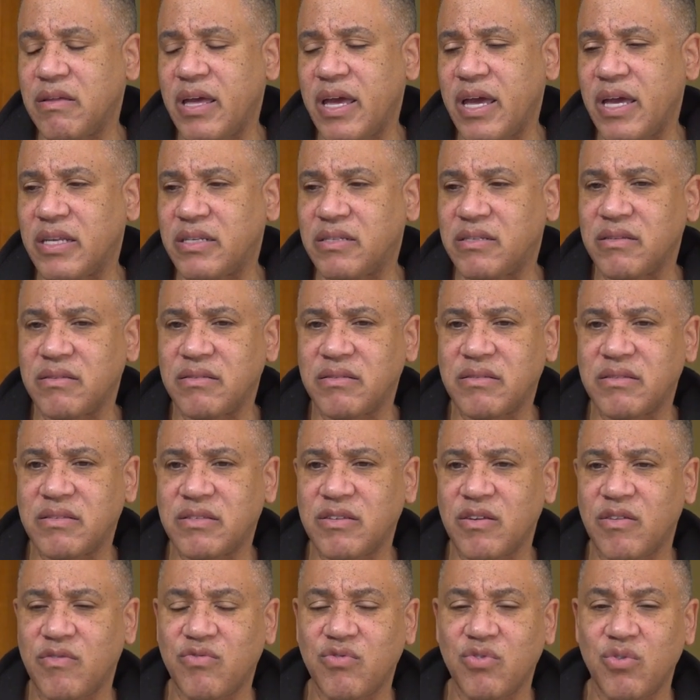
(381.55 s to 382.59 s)
had
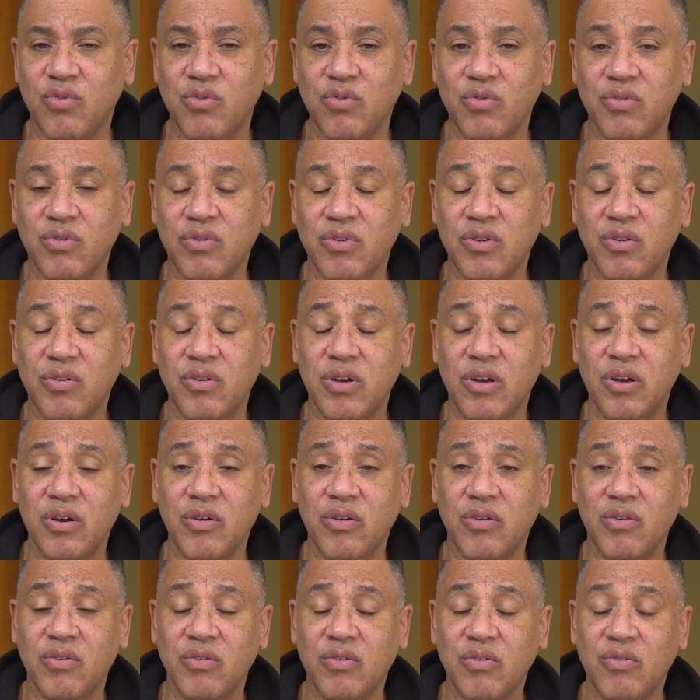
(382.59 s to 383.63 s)
several
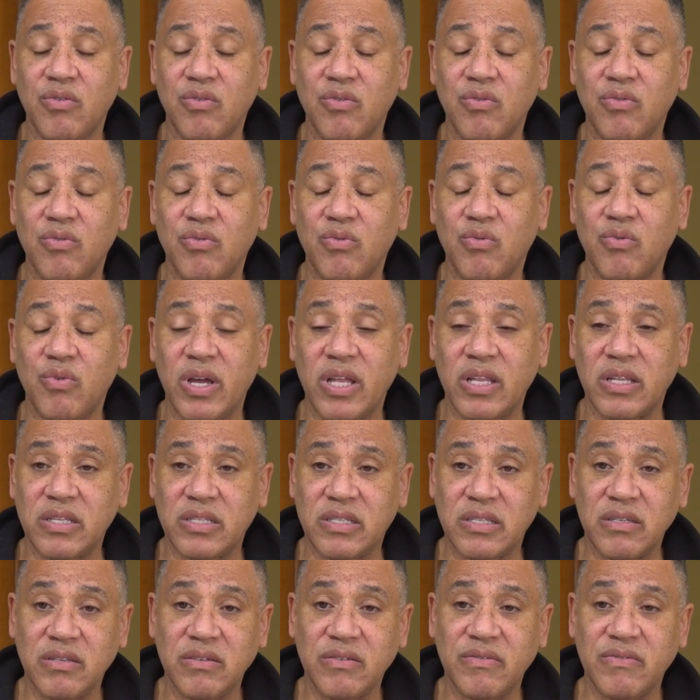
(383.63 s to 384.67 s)

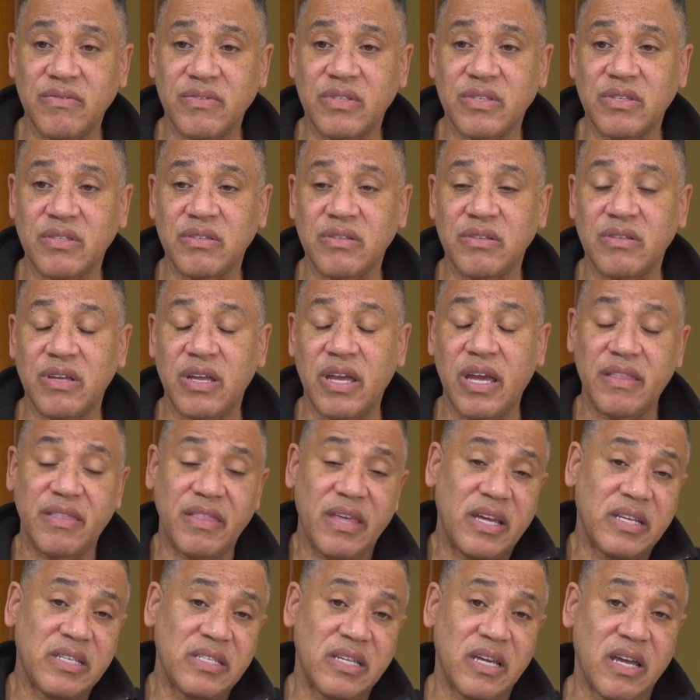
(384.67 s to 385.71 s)
relatives at
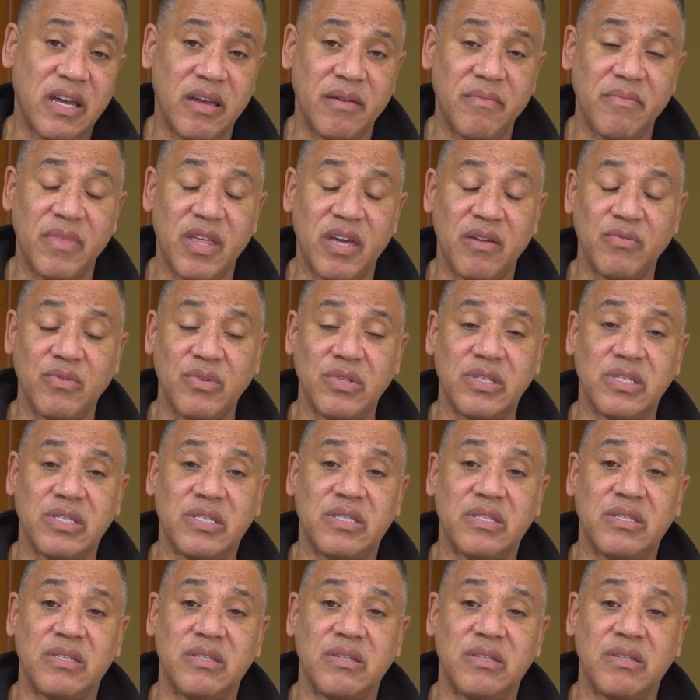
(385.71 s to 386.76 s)
that time. That
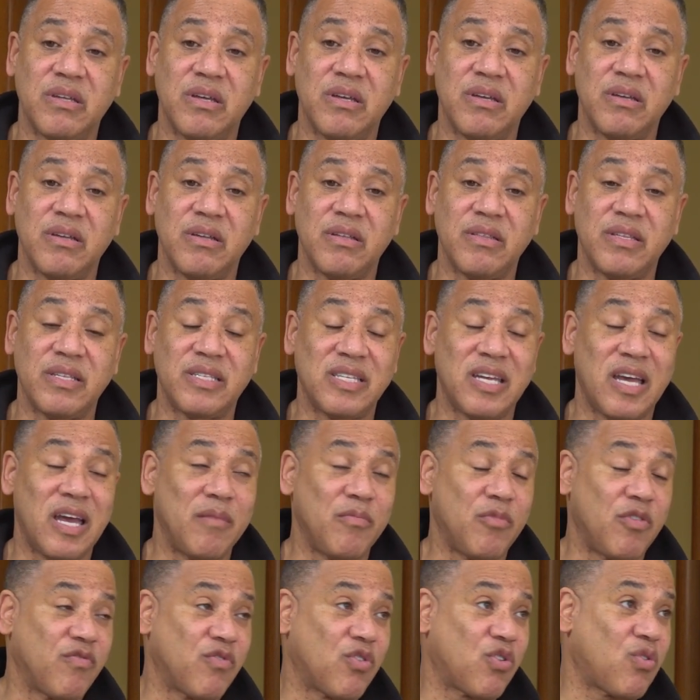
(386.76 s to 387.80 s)
was the
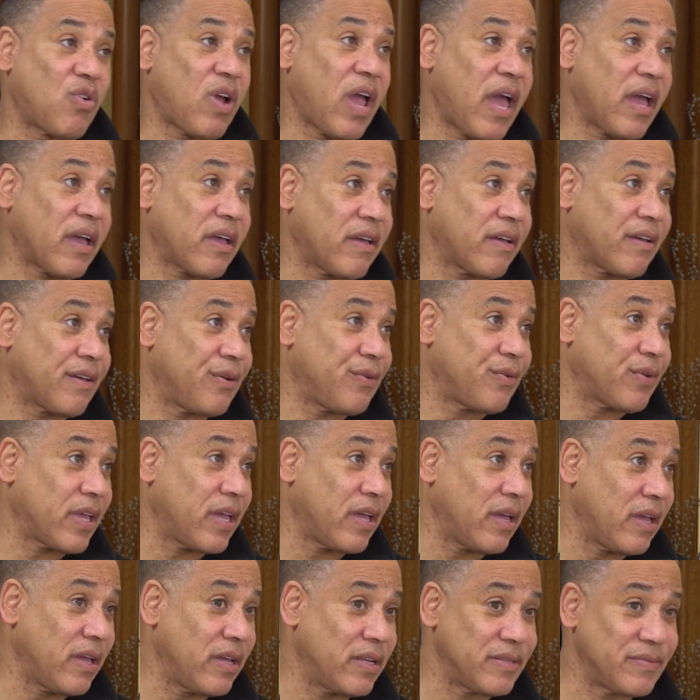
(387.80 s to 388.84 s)
time of crack
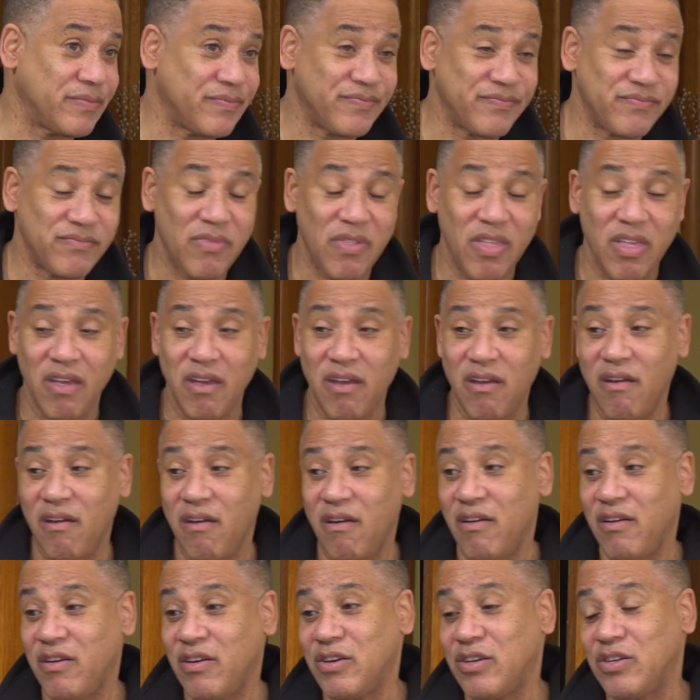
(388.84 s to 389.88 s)
cocaine.
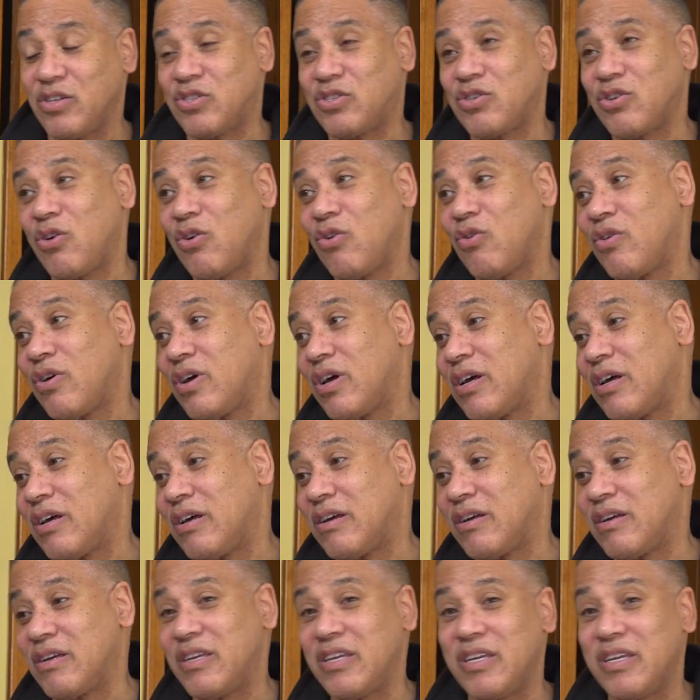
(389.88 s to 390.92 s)

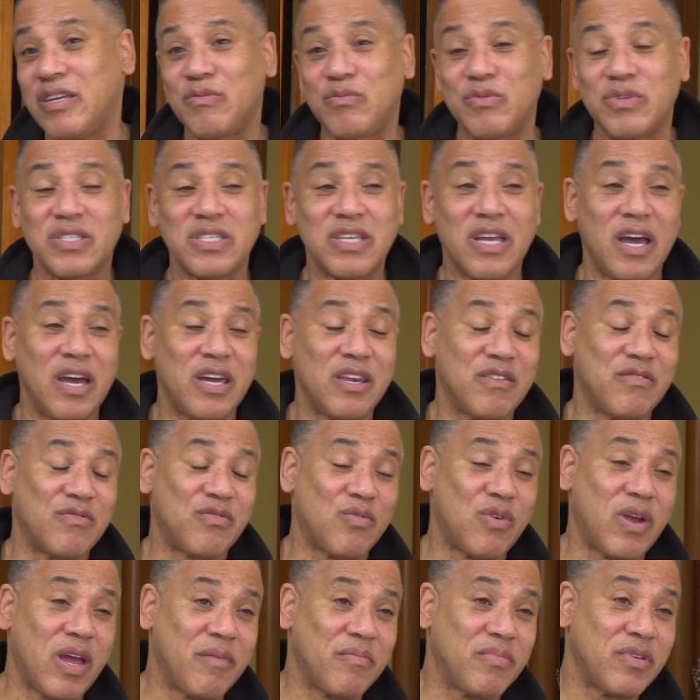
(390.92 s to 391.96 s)
So it was kind of
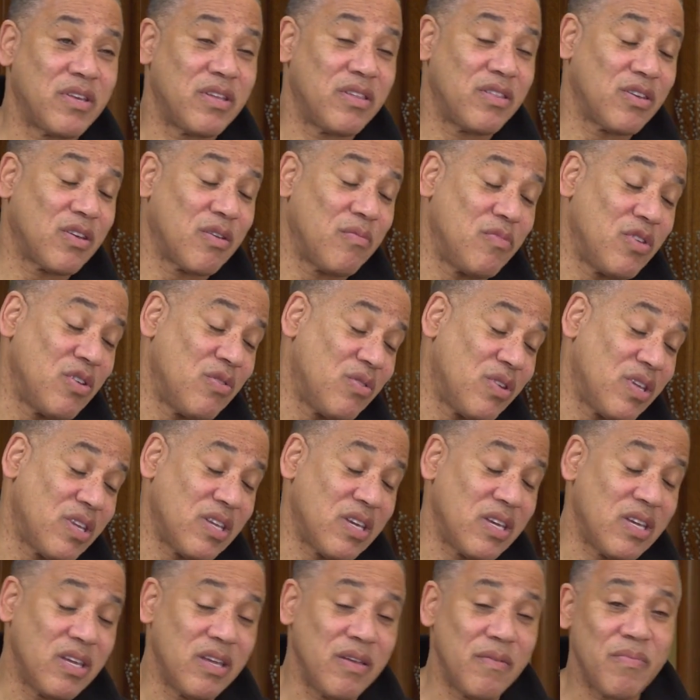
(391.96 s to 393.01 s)
rampant in the
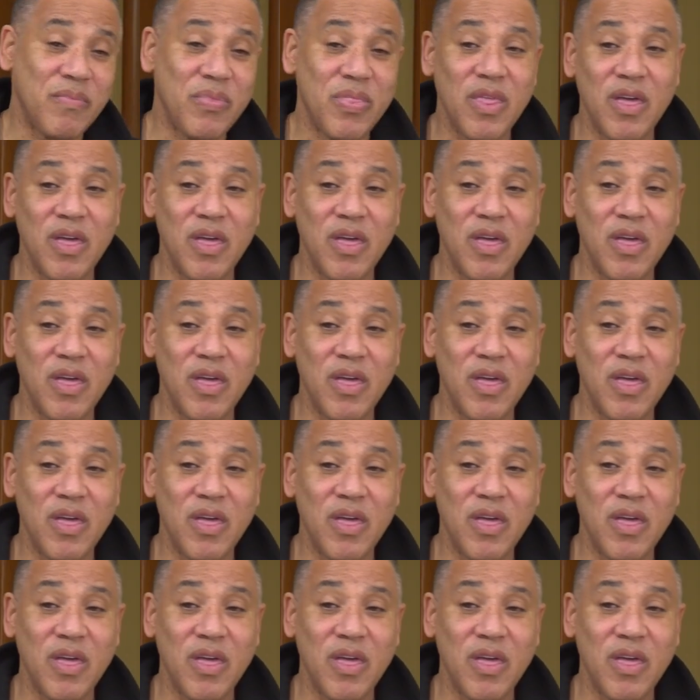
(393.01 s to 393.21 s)
community,